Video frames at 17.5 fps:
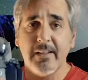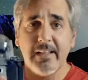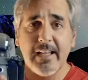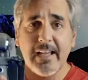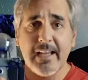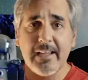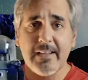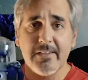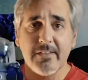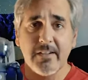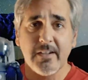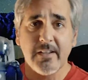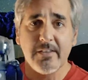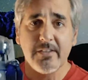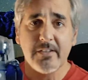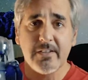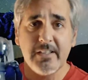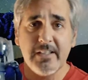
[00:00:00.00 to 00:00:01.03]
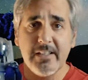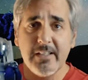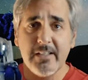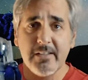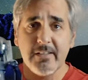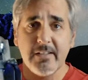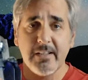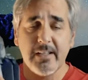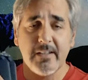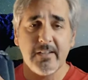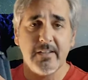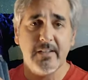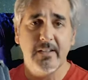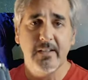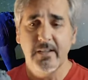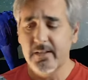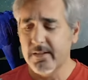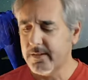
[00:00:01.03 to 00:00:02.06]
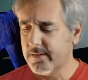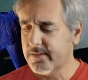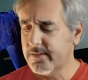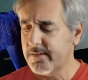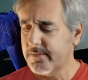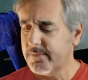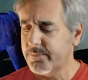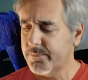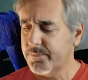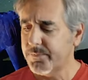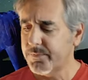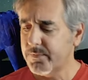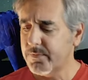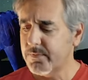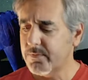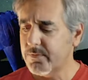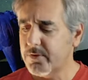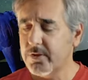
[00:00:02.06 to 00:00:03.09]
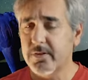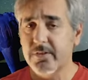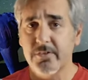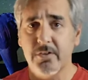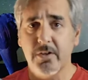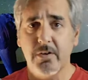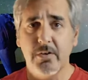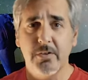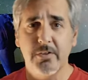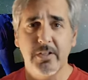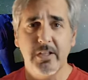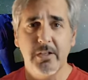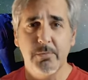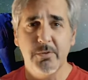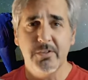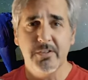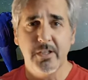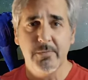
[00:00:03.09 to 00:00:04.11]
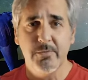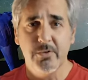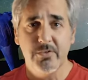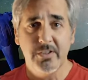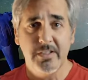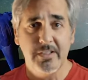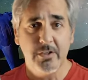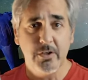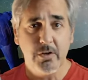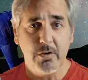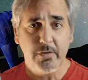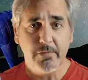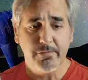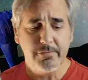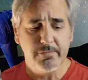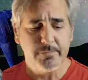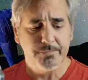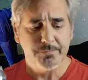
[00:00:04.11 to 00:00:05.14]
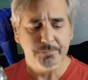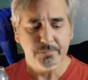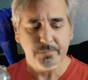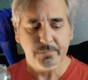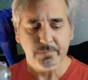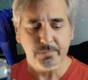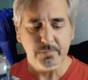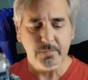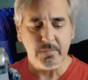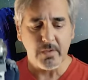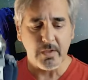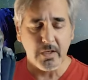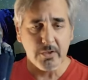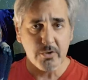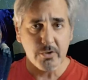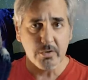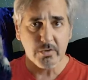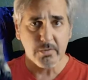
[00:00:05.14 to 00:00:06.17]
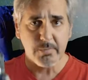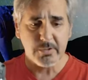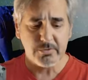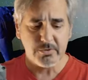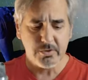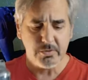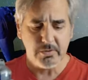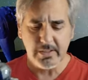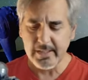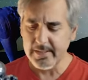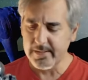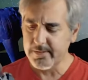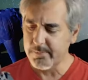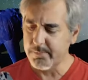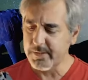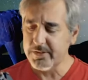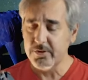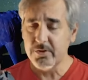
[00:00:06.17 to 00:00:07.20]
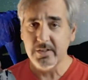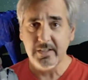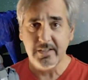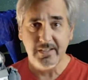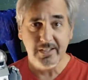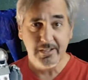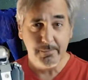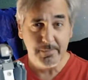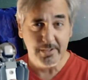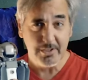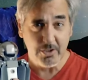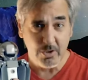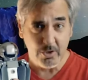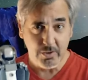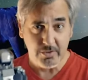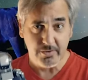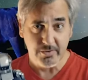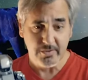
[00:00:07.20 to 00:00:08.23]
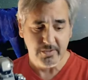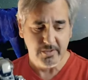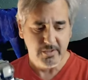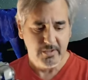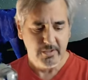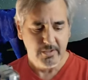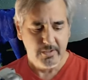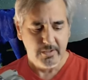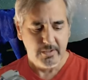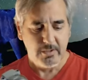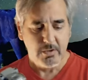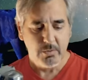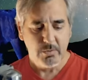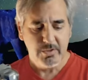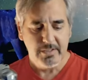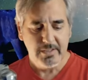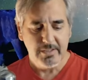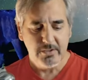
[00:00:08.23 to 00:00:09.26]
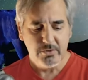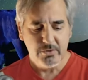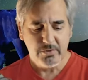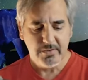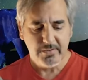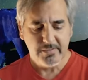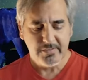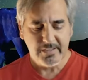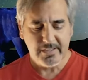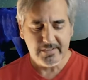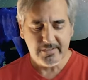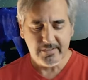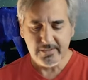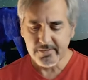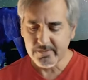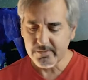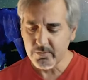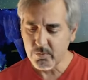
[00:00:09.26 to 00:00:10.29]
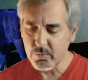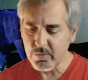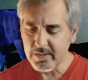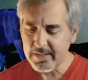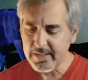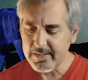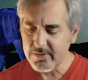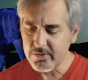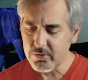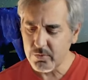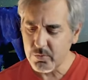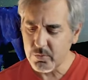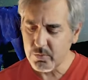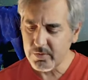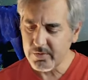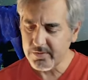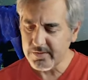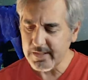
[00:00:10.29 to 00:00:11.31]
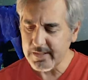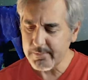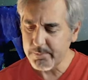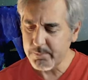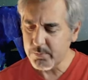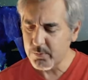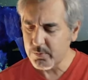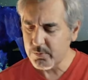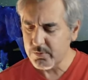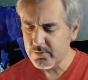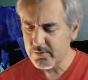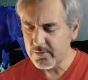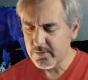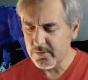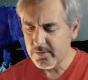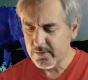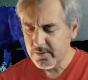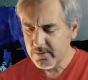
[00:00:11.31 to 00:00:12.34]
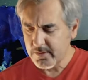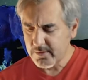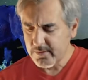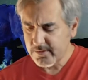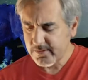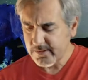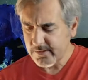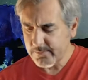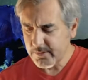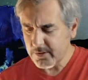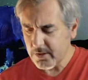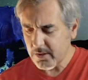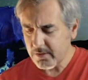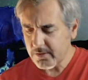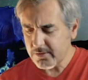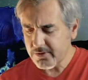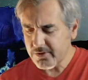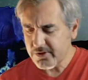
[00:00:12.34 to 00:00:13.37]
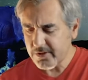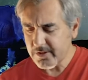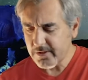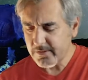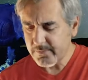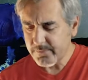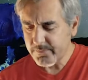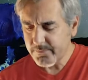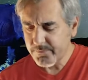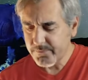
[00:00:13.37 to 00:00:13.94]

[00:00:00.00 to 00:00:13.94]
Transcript: light underneath that it turns on every time you take off and you're about to land, but you can keep it on going into the settings. So what I do is I put some color gel,